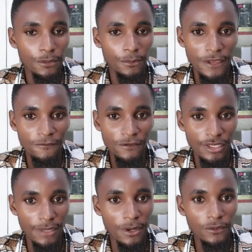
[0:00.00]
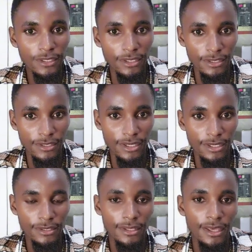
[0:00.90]
my video about
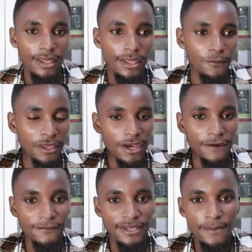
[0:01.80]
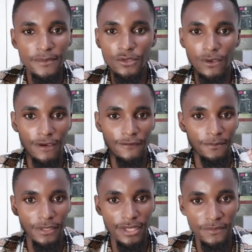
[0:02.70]
cleansers. We have dermis, we have
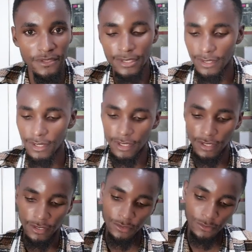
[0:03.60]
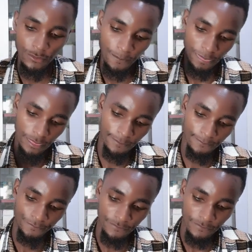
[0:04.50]
epidermis. So
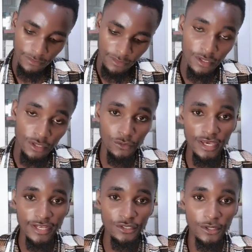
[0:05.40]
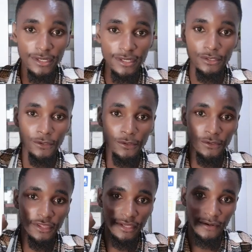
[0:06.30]
you get
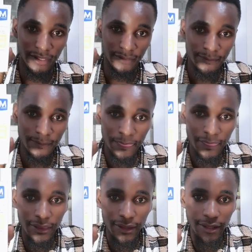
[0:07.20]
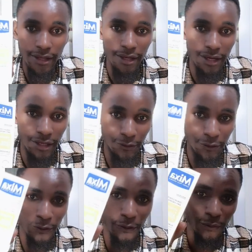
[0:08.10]
your serum. I
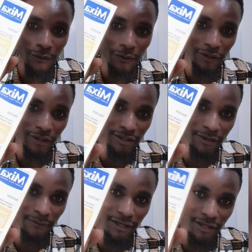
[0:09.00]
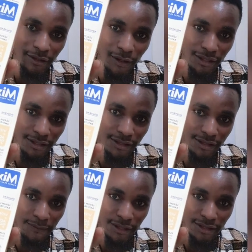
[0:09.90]
don't know the serum, but this one, it
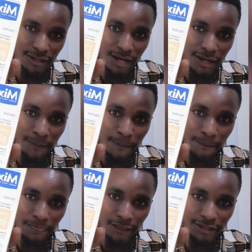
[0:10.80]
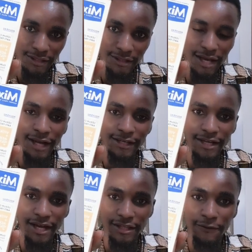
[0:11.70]
is a mixer. It is
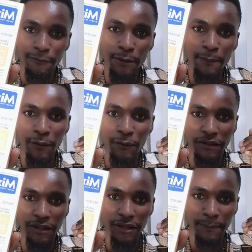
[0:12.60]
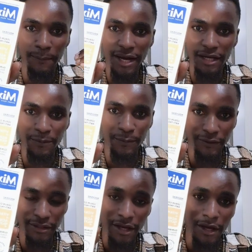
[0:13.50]
untouched. People with the black
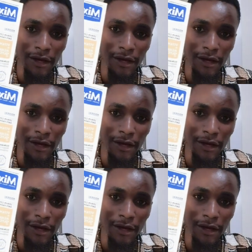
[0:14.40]
spot,